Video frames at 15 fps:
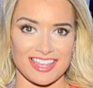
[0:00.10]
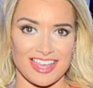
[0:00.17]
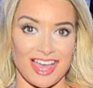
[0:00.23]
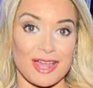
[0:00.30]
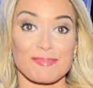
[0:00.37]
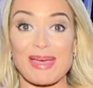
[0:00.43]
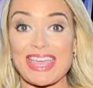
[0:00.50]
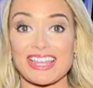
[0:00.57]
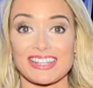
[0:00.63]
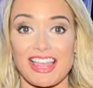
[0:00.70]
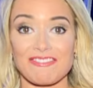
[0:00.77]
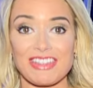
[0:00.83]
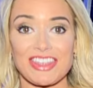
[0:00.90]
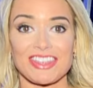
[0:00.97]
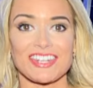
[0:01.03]
On May
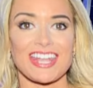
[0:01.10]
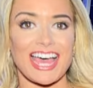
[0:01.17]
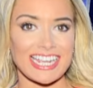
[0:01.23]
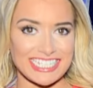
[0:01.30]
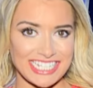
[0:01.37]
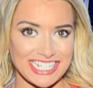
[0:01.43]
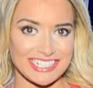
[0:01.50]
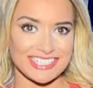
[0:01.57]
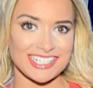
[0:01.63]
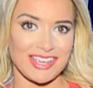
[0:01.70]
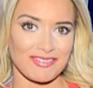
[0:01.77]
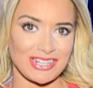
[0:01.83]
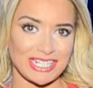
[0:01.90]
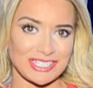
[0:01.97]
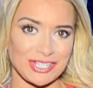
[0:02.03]
eleventh, nineteen
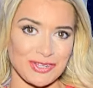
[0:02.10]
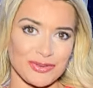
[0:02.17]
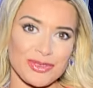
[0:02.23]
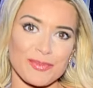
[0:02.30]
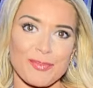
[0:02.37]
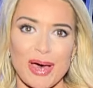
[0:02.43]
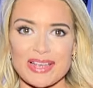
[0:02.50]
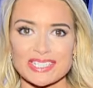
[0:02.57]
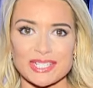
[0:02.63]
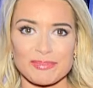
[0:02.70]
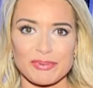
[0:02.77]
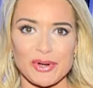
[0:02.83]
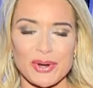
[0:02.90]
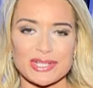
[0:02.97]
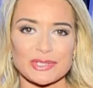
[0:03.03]
seventy-two, the Boston
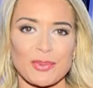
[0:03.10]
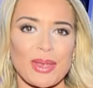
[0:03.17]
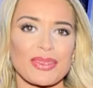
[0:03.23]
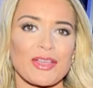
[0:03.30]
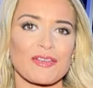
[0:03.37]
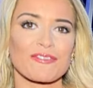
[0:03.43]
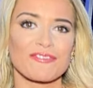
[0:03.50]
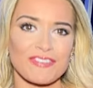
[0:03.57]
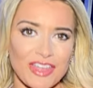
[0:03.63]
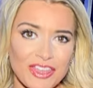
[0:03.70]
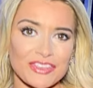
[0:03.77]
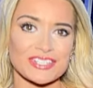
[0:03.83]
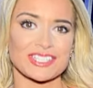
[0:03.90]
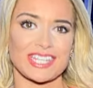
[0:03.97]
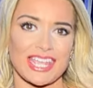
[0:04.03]
Bruins won their fifth
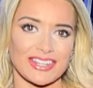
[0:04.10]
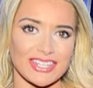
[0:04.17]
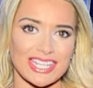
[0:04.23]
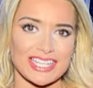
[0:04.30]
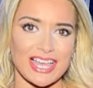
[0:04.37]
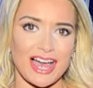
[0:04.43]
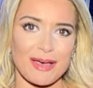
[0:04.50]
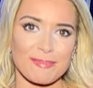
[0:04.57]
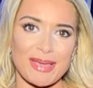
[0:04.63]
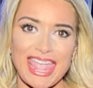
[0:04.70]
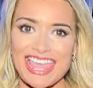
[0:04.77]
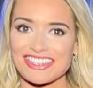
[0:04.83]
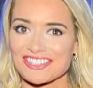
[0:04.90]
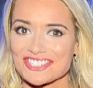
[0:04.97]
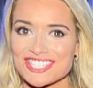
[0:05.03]
Stanley Cup and
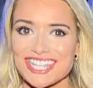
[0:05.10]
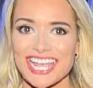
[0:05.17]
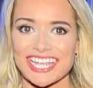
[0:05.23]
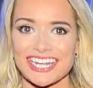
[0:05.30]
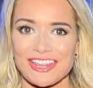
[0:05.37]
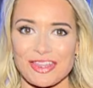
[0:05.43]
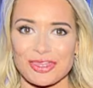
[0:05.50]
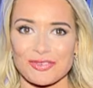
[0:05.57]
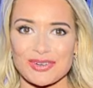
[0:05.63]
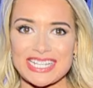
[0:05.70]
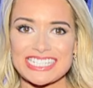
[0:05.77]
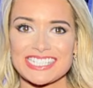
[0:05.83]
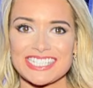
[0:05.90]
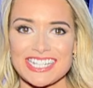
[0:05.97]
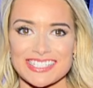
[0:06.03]
their second in three
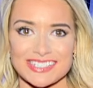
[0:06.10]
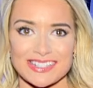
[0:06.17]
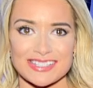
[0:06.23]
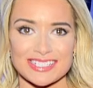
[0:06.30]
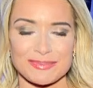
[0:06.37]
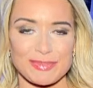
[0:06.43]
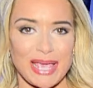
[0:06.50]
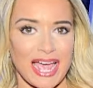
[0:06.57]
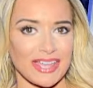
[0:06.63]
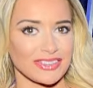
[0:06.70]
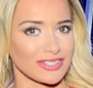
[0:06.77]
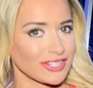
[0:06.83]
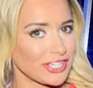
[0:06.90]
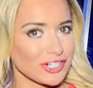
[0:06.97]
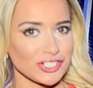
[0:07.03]
seasons behind the
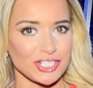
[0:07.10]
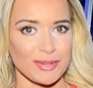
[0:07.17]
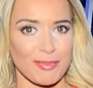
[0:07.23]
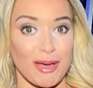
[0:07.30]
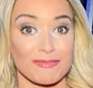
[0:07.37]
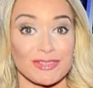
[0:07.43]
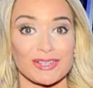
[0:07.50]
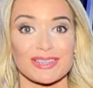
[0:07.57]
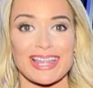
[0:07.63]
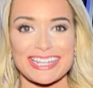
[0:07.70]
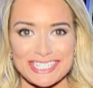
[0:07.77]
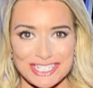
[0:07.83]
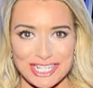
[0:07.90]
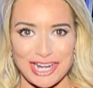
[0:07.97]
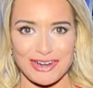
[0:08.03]
leadership of the
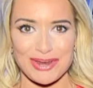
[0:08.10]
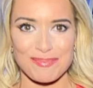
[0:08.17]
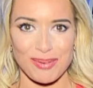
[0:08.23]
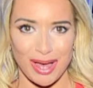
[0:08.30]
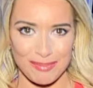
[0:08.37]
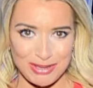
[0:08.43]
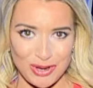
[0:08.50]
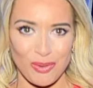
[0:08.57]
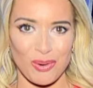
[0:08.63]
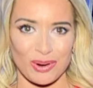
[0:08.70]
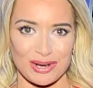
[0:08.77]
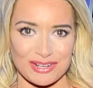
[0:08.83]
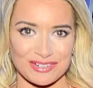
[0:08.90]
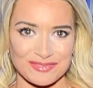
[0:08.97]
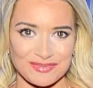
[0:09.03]
legendary Bobby Orr.